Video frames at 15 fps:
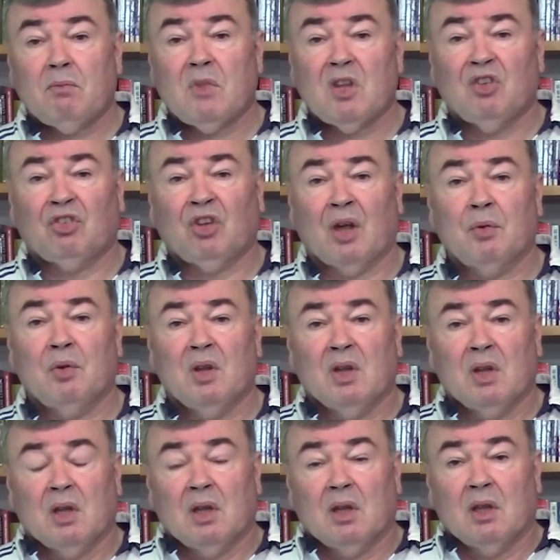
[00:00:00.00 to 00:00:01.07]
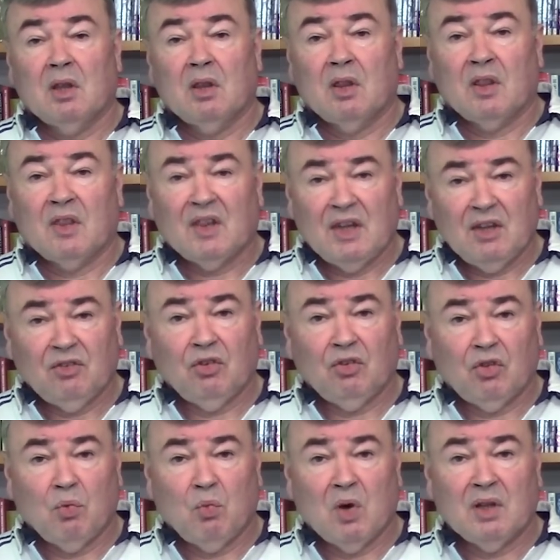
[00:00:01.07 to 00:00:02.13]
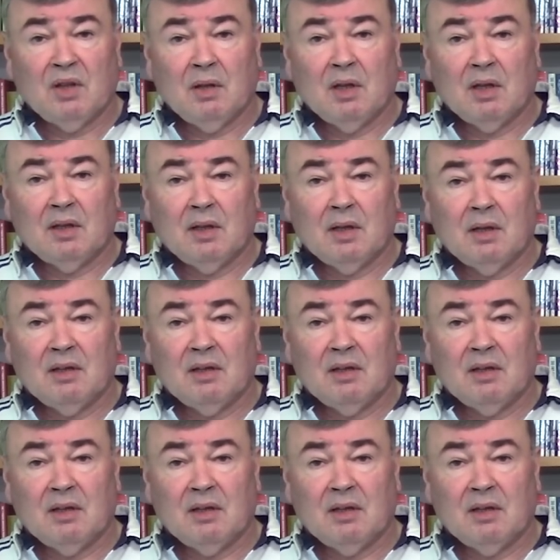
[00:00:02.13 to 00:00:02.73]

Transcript: So this is the one